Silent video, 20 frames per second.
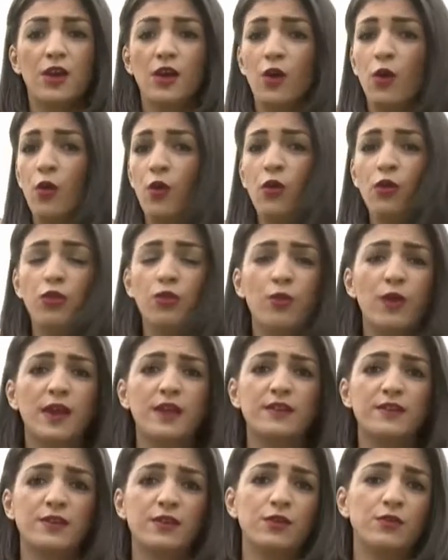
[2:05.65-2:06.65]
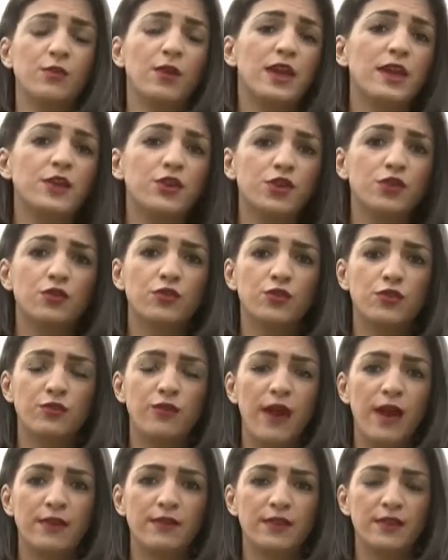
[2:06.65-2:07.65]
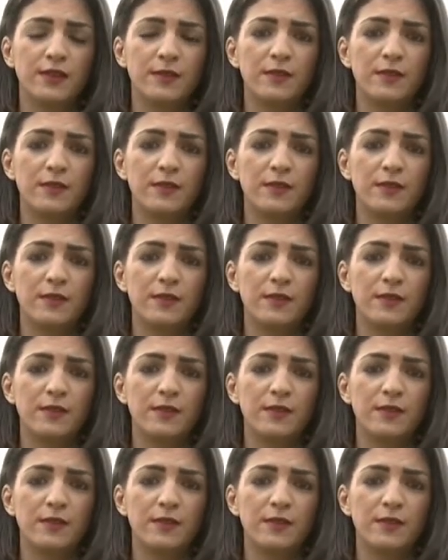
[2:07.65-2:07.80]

all the way to issues surrounding